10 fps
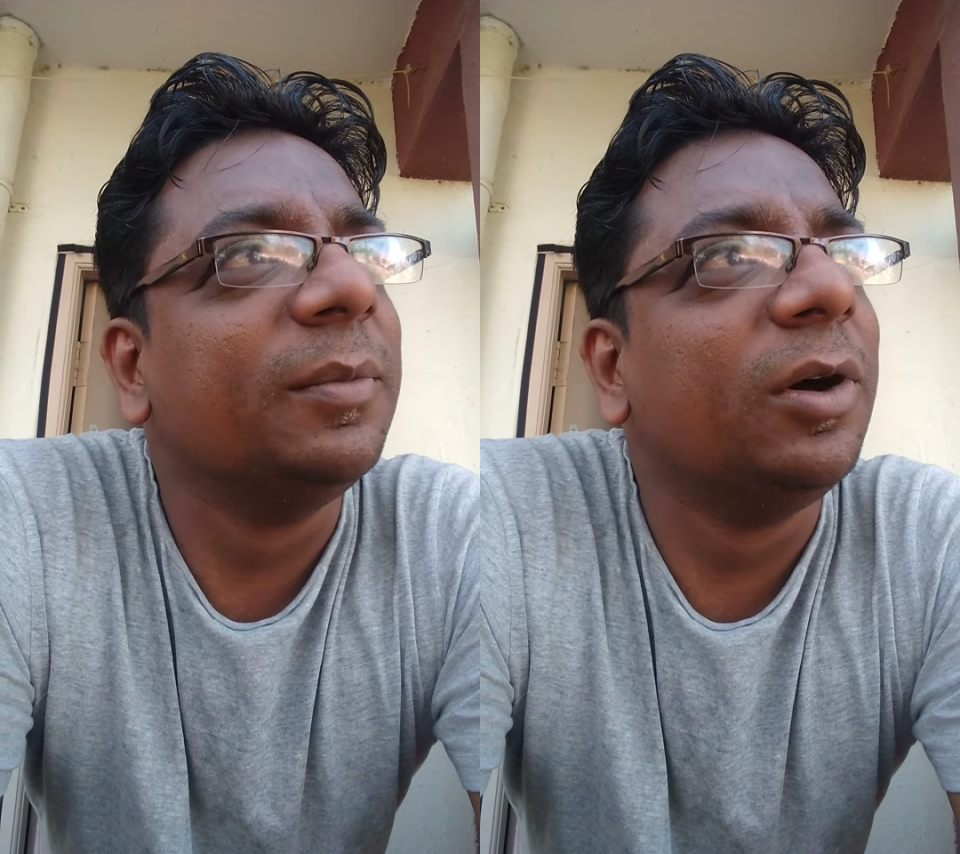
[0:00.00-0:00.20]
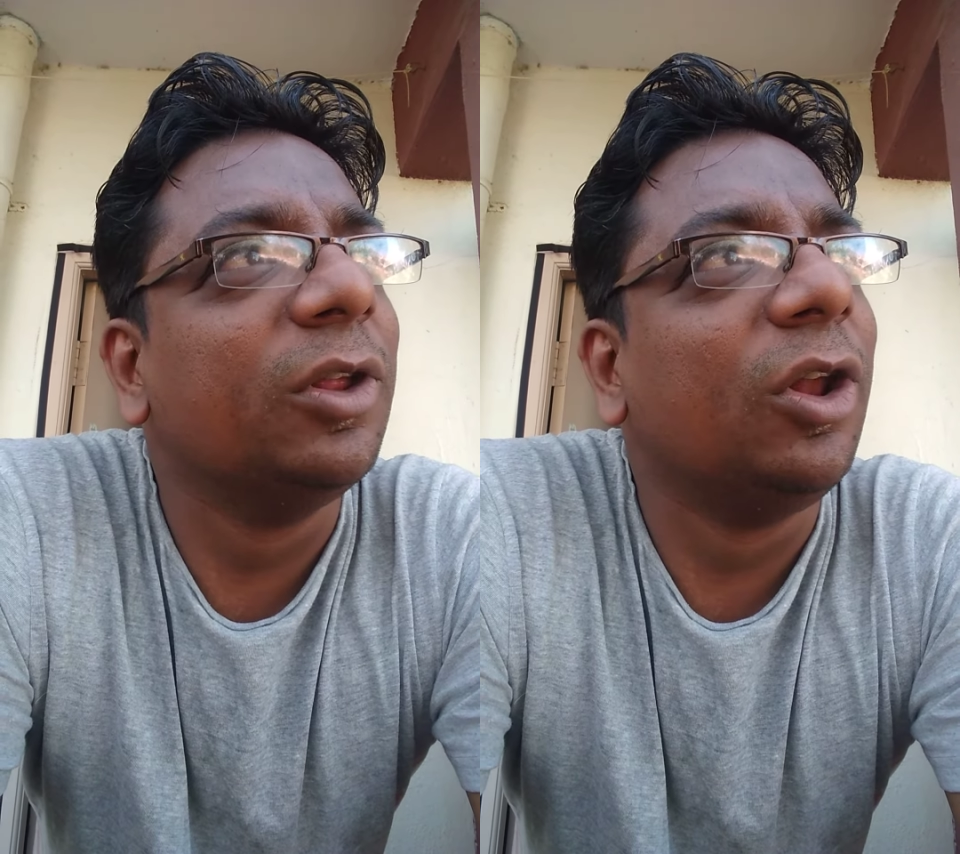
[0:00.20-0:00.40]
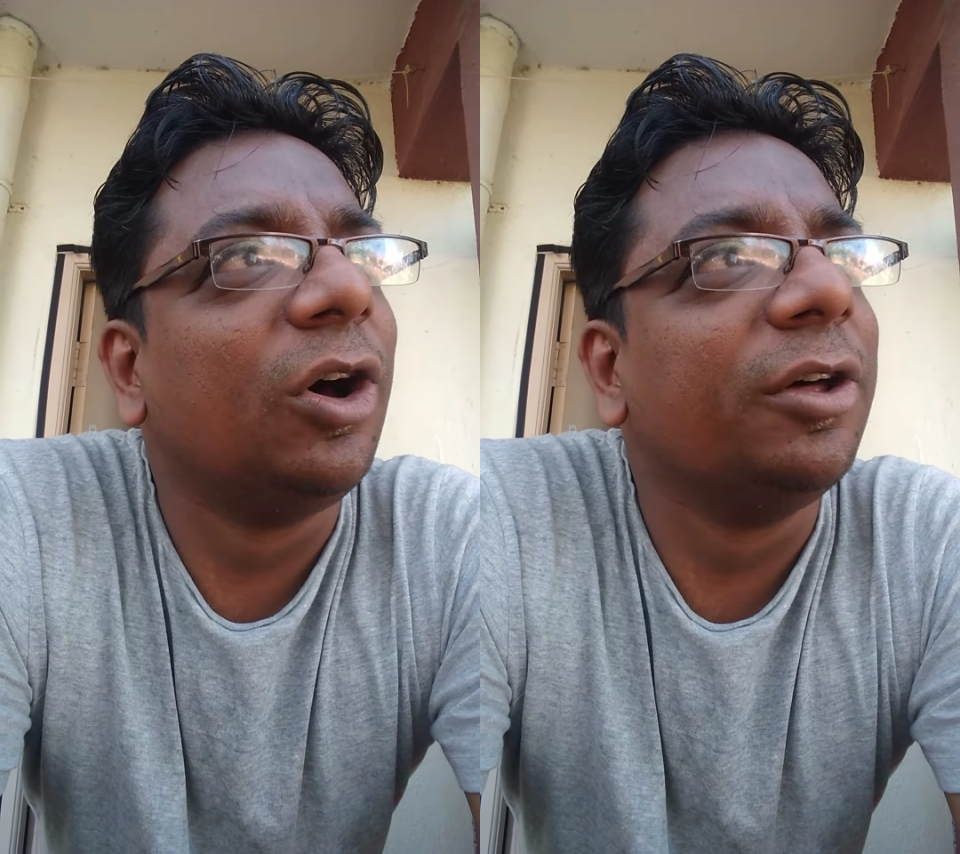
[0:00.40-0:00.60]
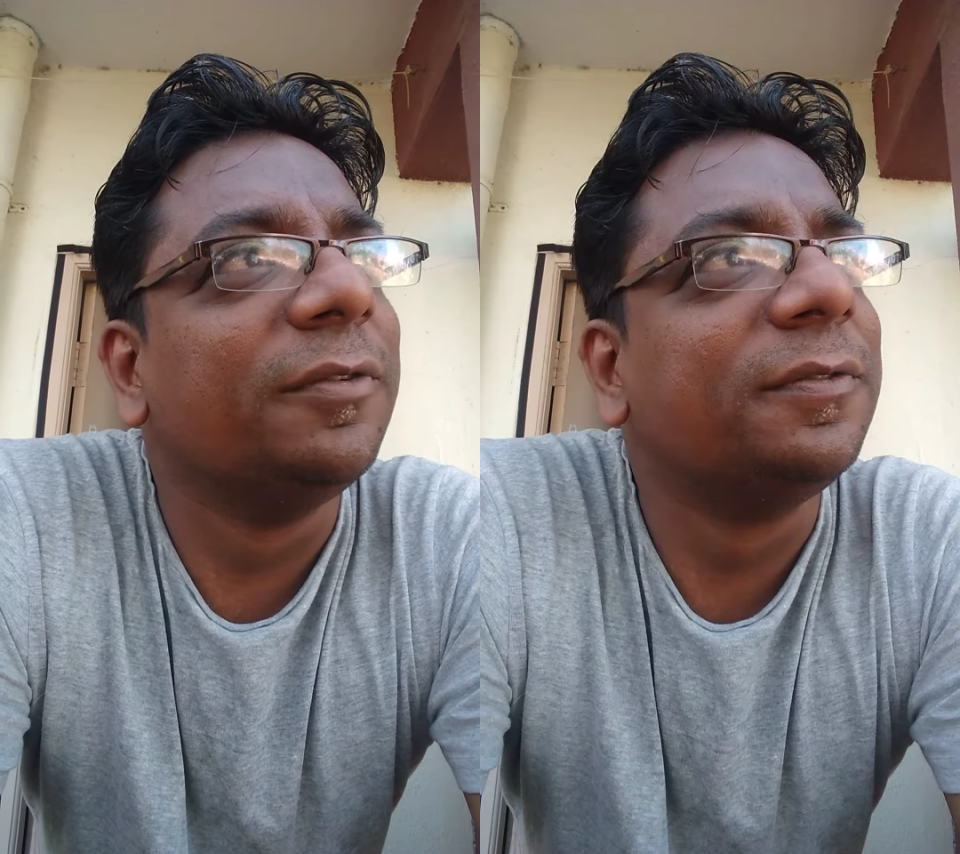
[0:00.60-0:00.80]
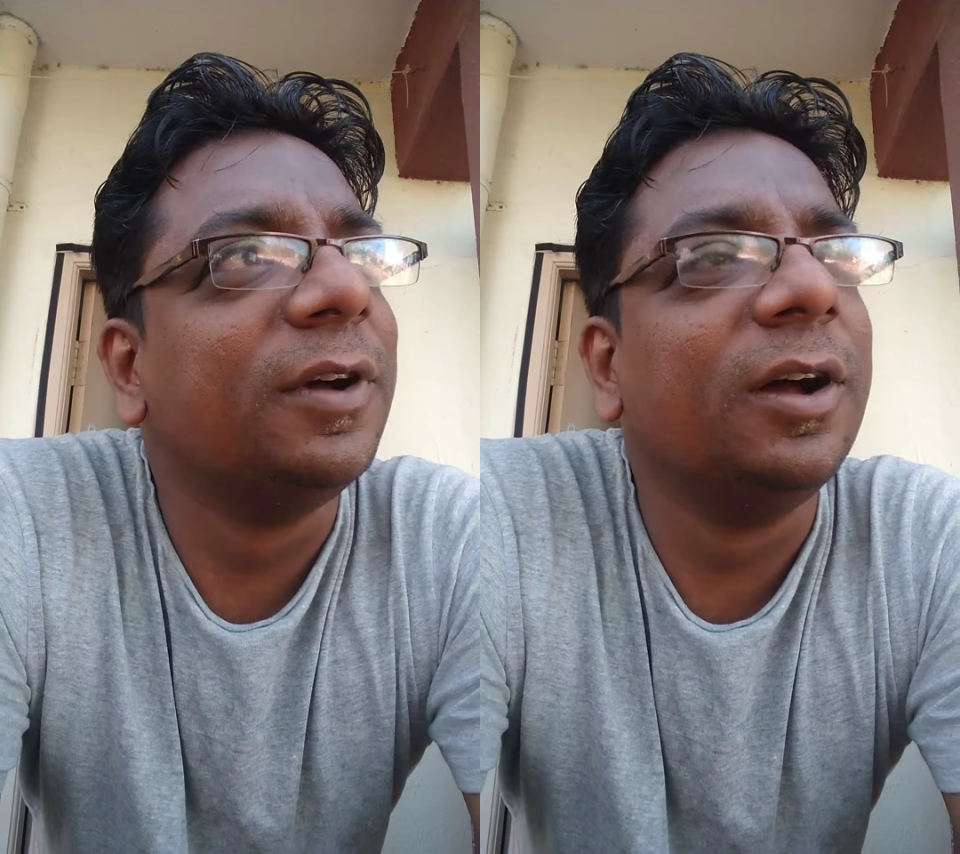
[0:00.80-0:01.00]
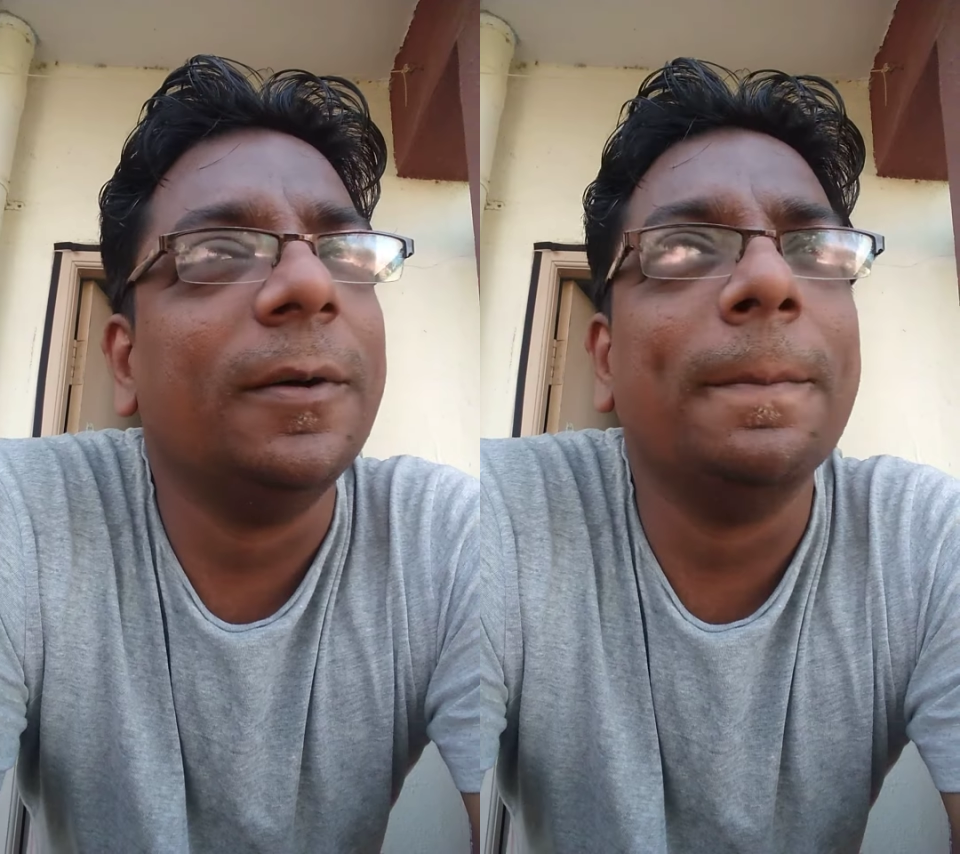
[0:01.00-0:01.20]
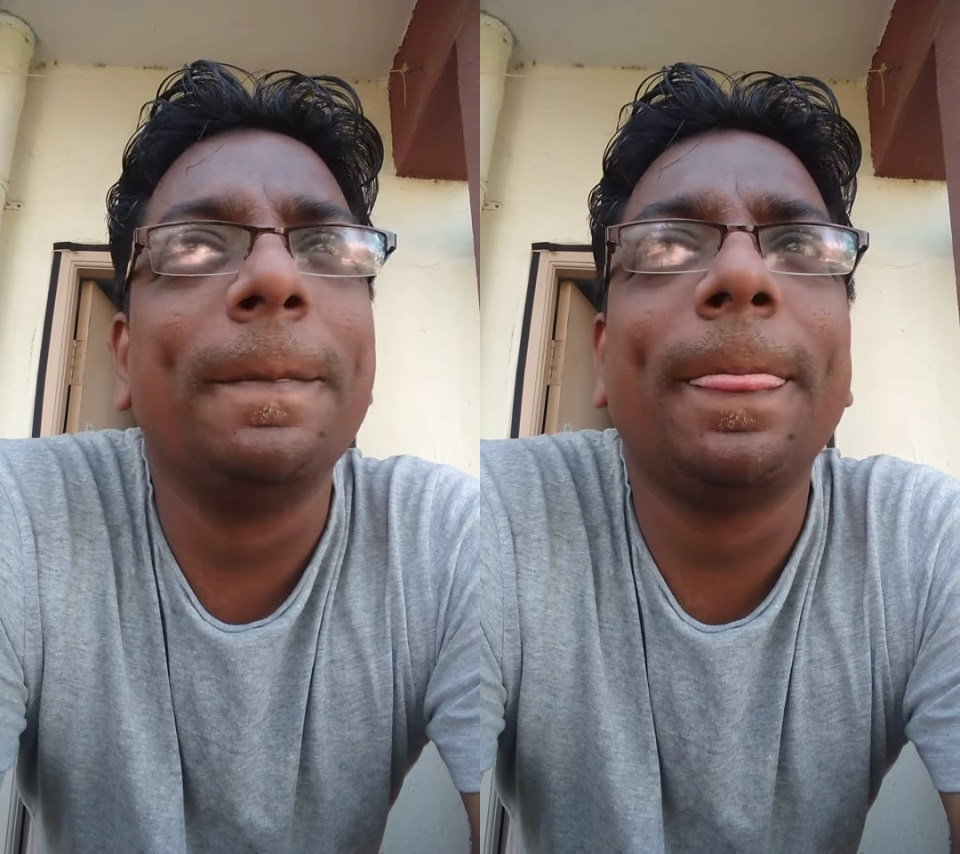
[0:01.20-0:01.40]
about a lot of